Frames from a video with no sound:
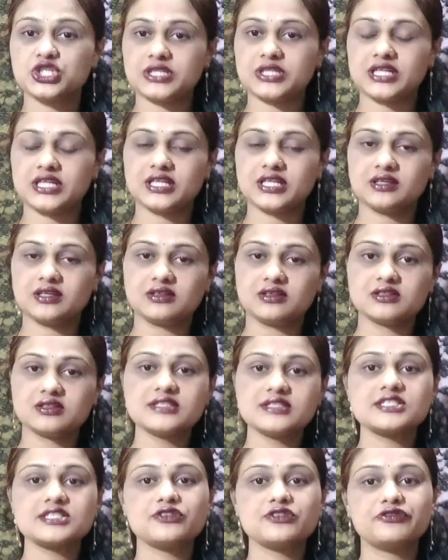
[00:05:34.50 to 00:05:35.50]
10 years
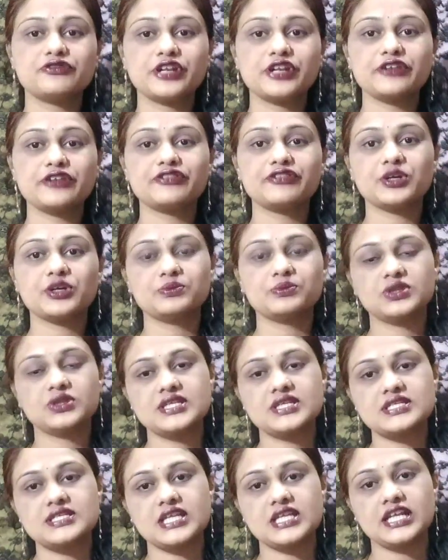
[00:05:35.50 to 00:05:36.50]
suffering from
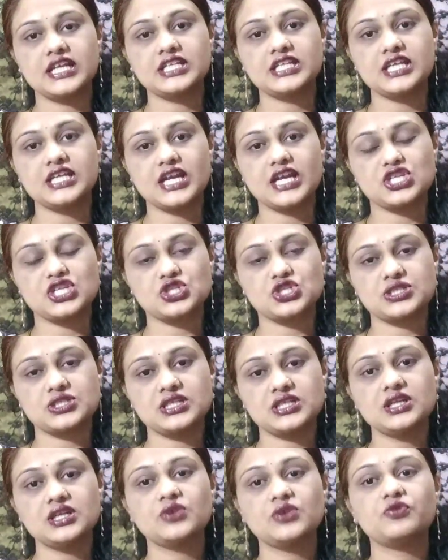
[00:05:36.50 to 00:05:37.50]
this ADHD,
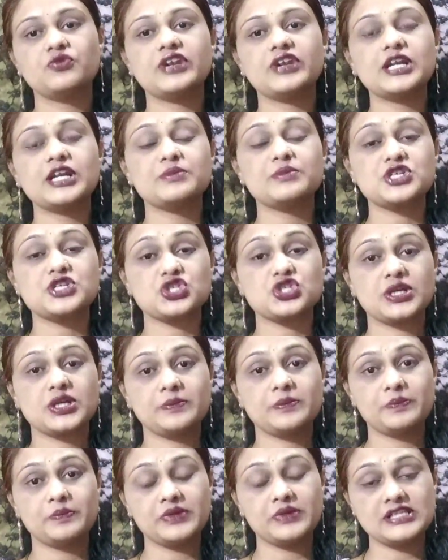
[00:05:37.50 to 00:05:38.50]
very much
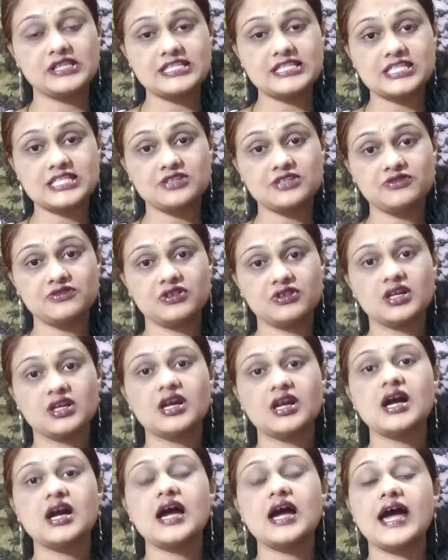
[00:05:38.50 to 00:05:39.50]
impulsive
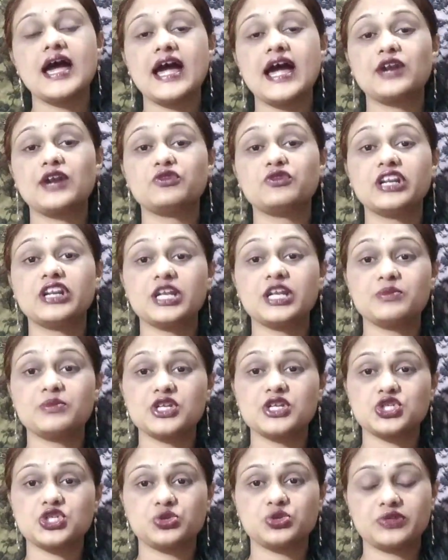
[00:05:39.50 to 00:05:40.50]
and very
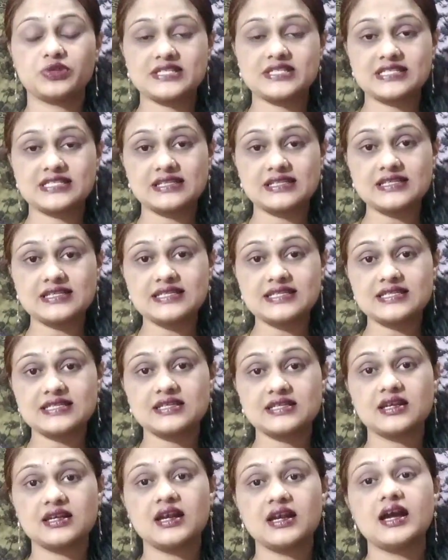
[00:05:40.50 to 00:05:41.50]
much
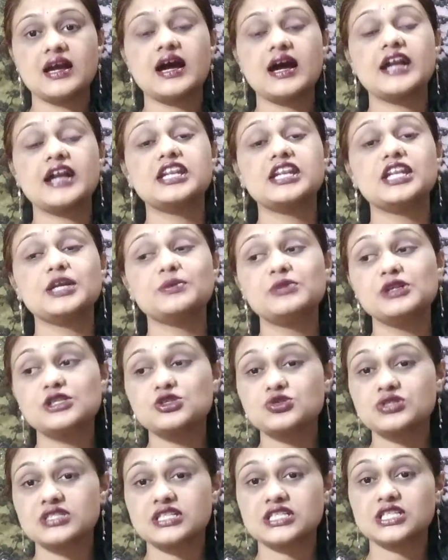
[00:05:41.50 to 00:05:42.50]
restless, unable to
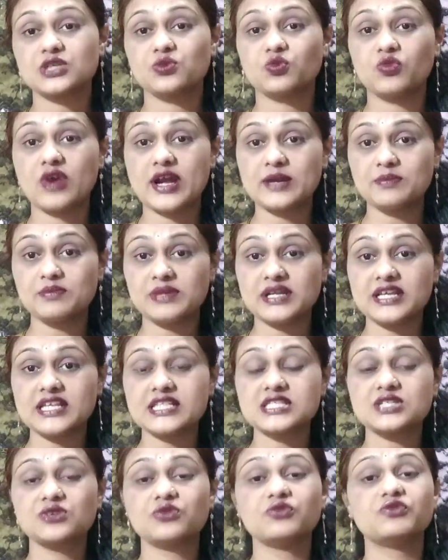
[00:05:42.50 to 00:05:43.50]
sit in one
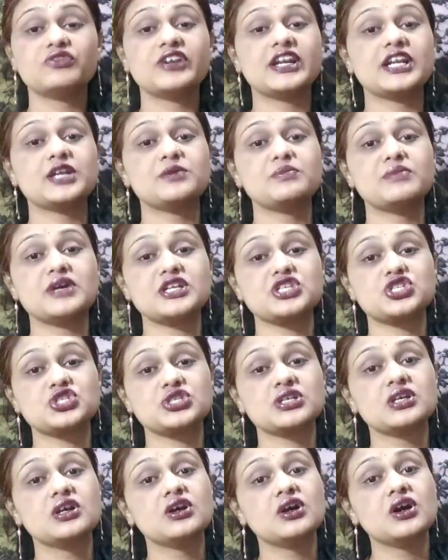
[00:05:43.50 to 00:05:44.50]
place, very
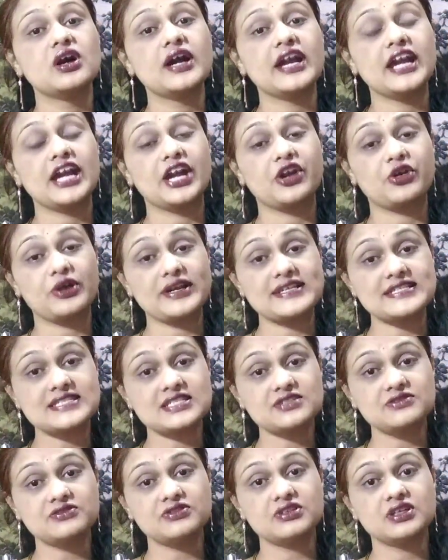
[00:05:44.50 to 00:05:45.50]
much aggressive